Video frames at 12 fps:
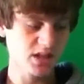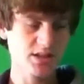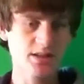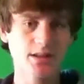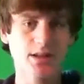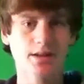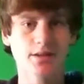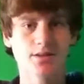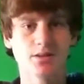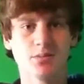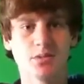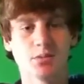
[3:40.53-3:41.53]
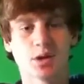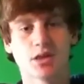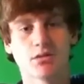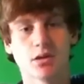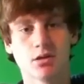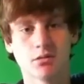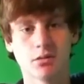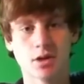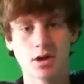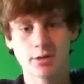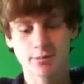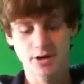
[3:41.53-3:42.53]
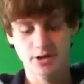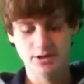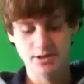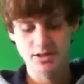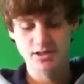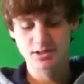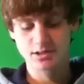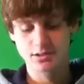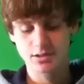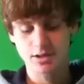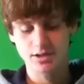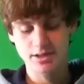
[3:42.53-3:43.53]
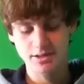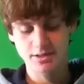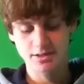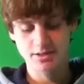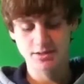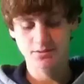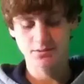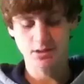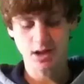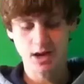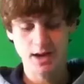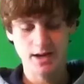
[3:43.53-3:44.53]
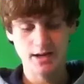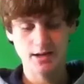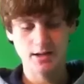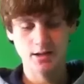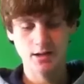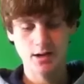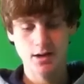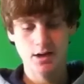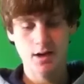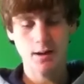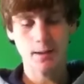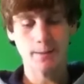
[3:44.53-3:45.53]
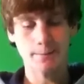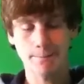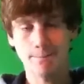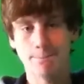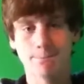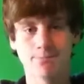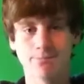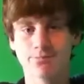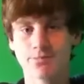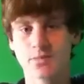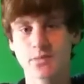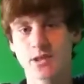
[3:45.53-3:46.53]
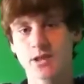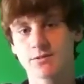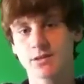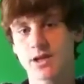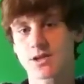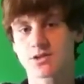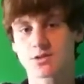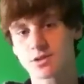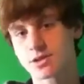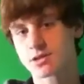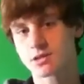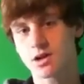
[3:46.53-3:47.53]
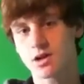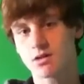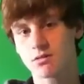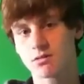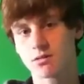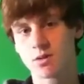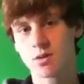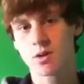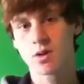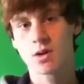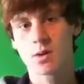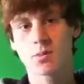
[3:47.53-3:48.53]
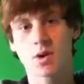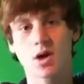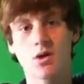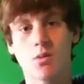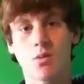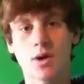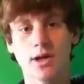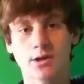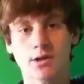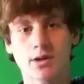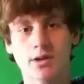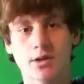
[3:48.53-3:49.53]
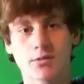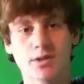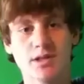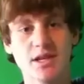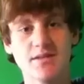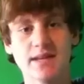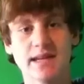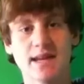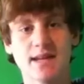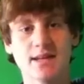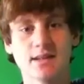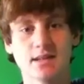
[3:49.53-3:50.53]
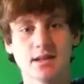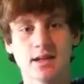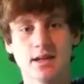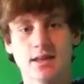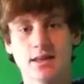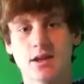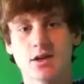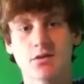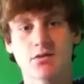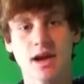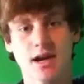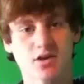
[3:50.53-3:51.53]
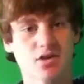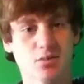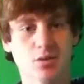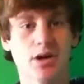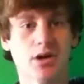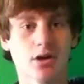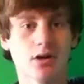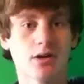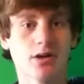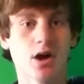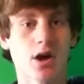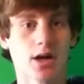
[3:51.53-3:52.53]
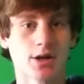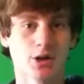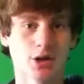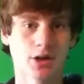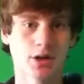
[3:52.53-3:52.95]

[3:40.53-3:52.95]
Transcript: Yeah, something in my throat. But the discs, the discs fly, um, they fly sort of slow, but when you're on the receiving end, they're actually pretty hard to dodge.